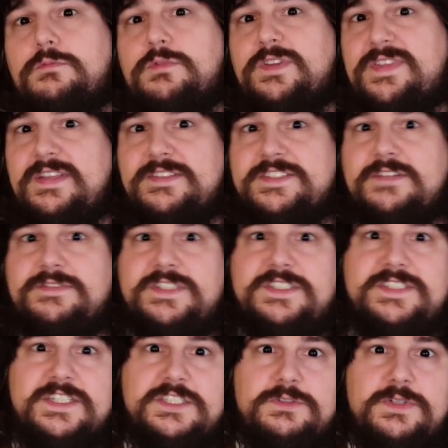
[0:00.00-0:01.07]
Within
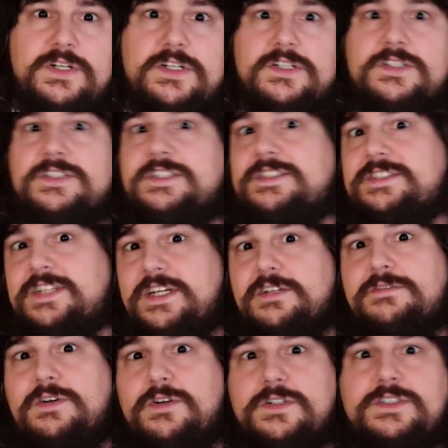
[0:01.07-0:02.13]
17th century art, it's kind
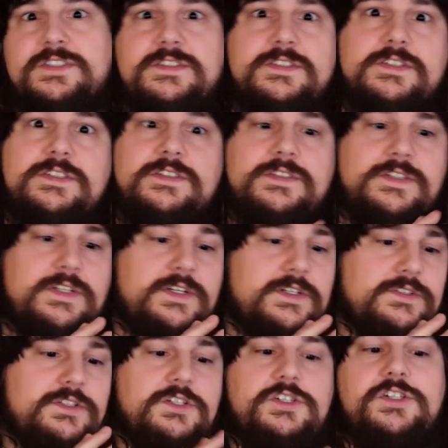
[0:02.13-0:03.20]
of hard
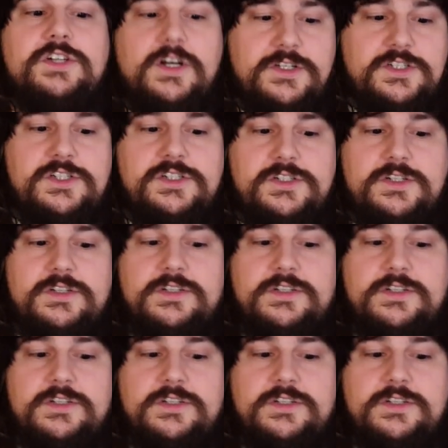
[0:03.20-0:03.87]
to judge